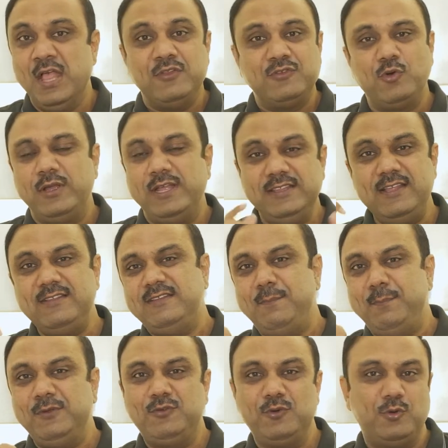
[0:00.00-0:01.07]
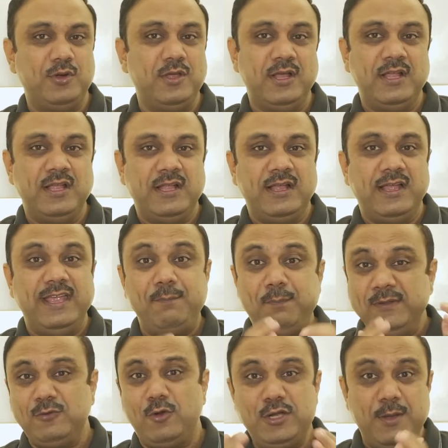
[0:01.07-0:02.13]
So in this episode,
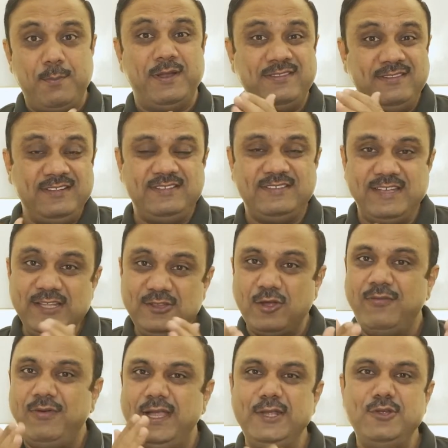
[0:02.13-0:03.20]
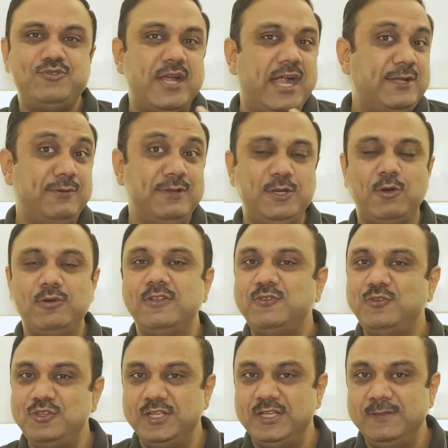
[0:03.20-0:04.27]
episode number 16th of Educhat with Dr.
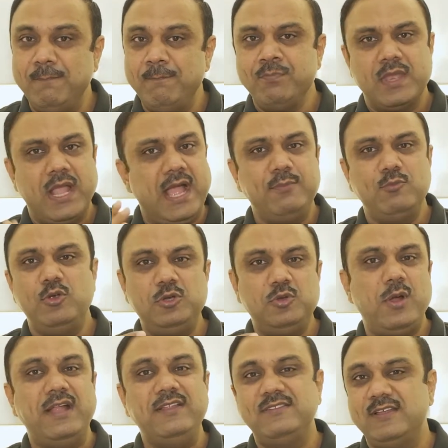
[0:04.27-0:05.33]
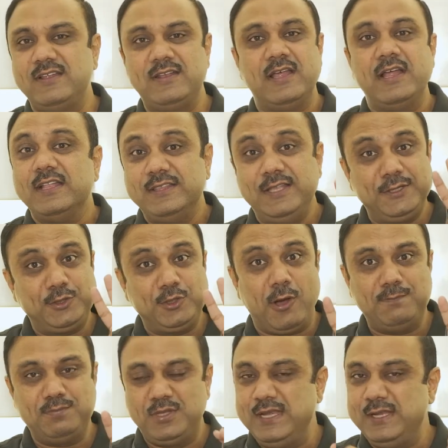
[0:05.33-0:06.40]
Sujit, I'm going to answer the
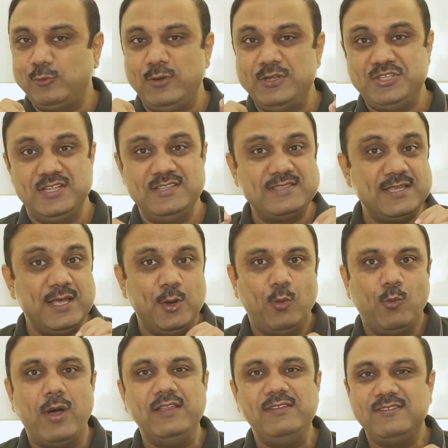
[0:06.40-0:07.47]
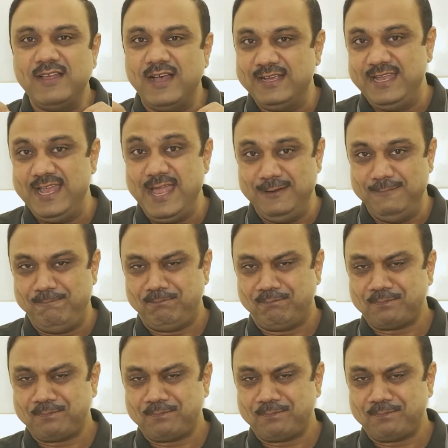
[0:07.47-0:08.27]
top three questions once again.